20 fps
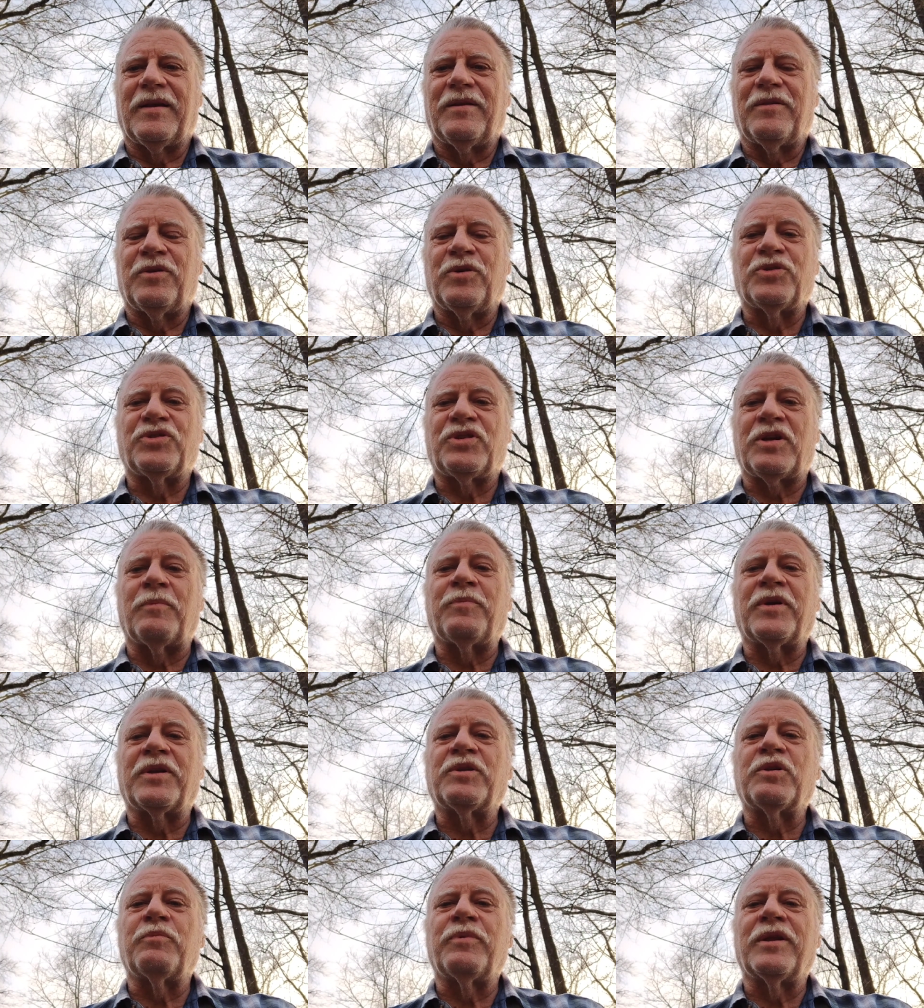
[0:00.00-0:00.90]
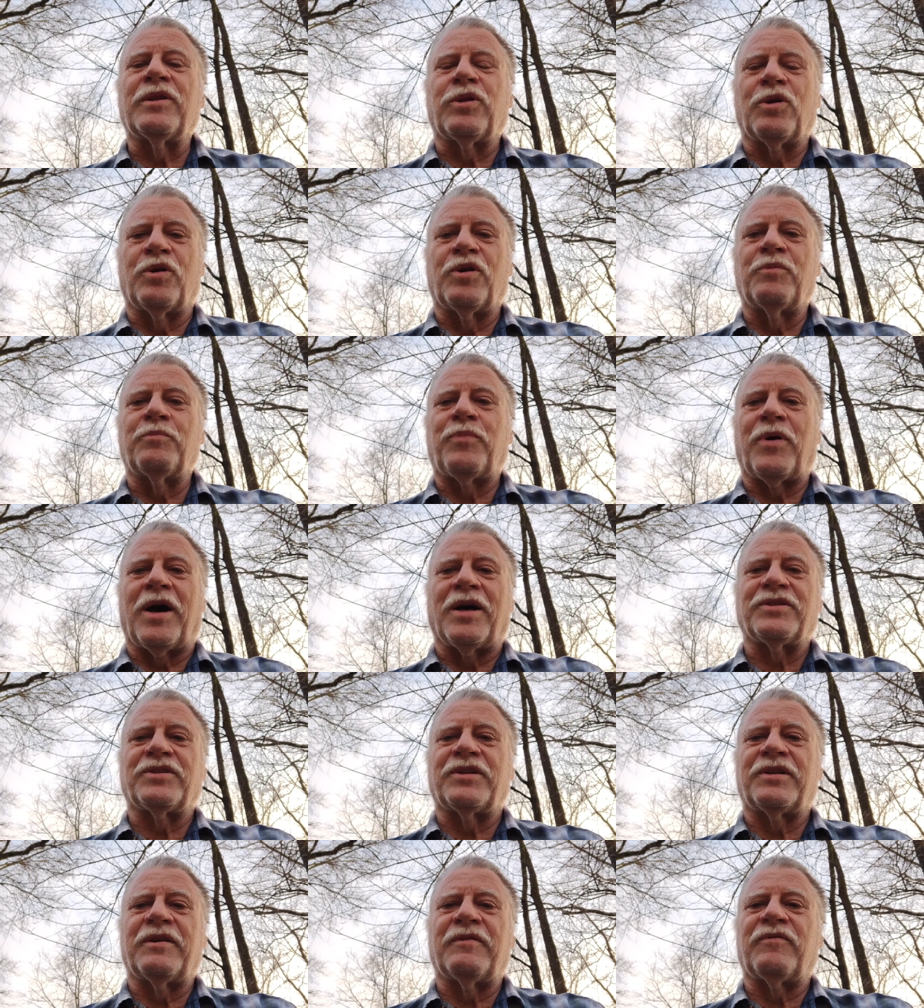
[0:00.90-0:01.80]
There's something to be learned
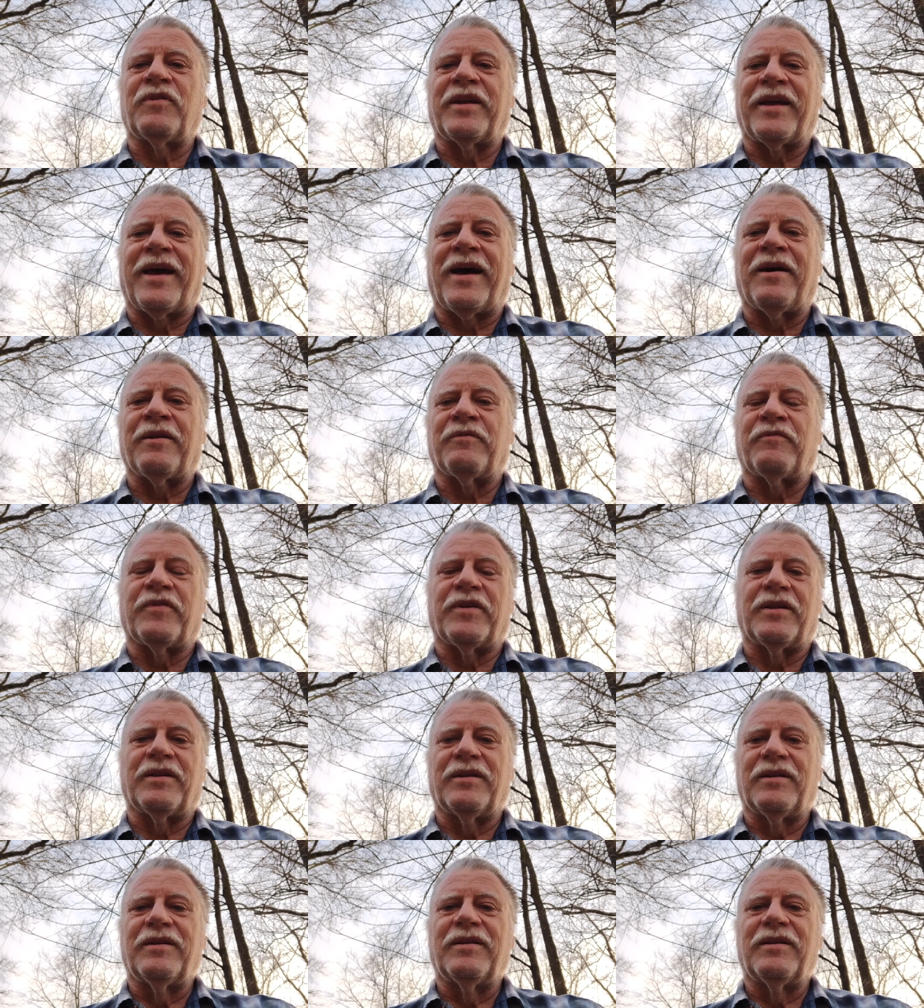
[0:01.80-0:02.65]
positively out of it.